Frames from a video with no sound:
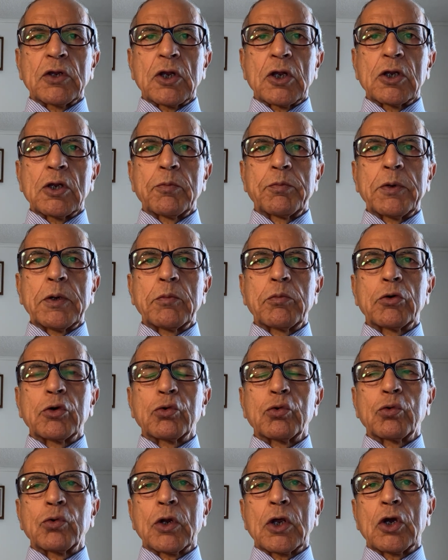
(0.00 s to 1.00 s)
other people
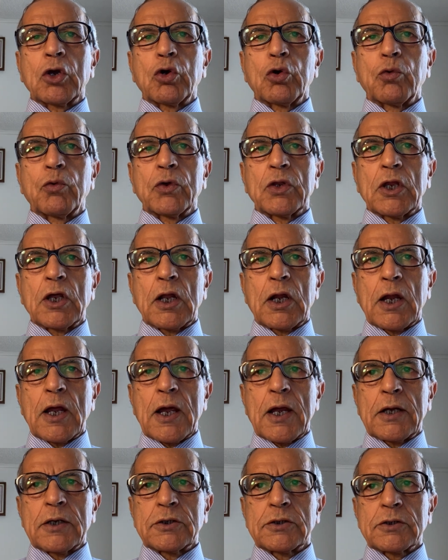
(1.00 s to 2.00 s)
to take over their
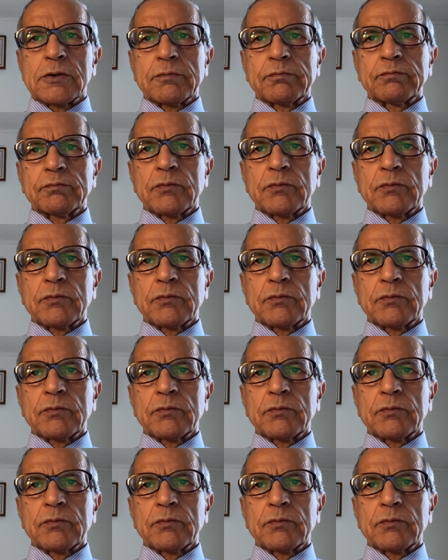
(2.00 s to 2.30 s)
lands.